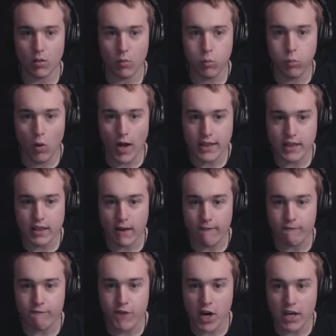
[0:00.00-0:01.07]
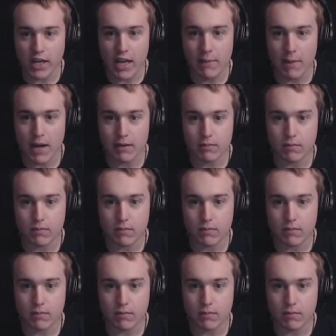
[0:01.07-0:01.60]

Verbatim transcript: What the fuck am I...